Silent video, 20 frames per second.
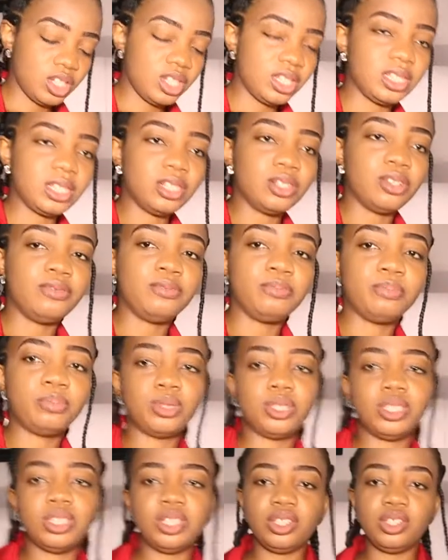instead of
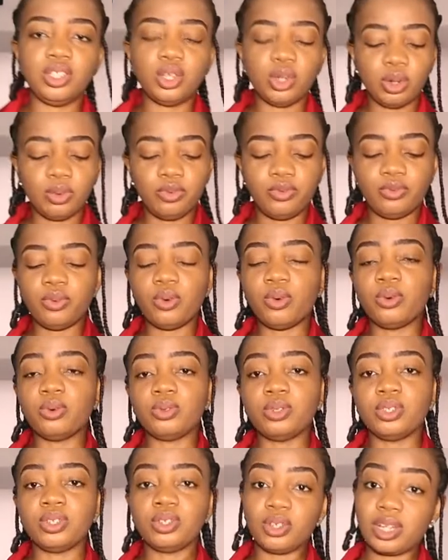putting your
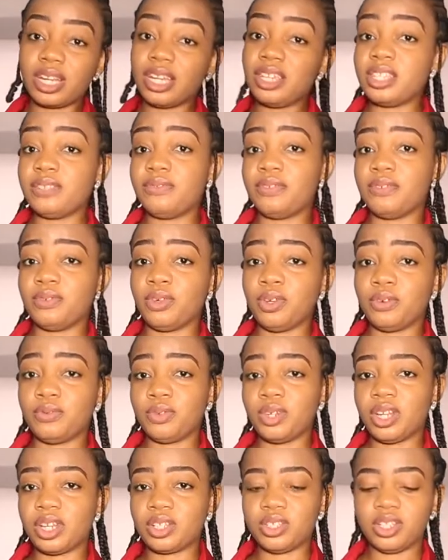phone, you can use it for your
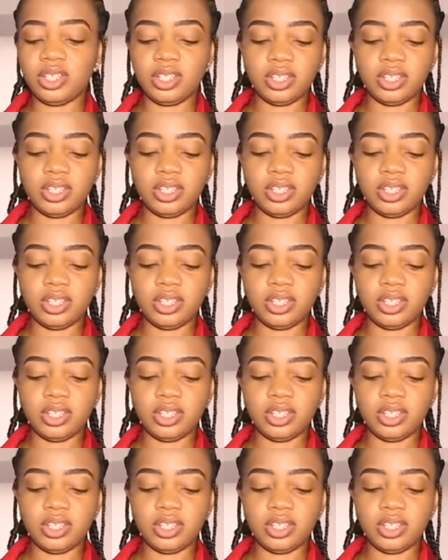phone actually.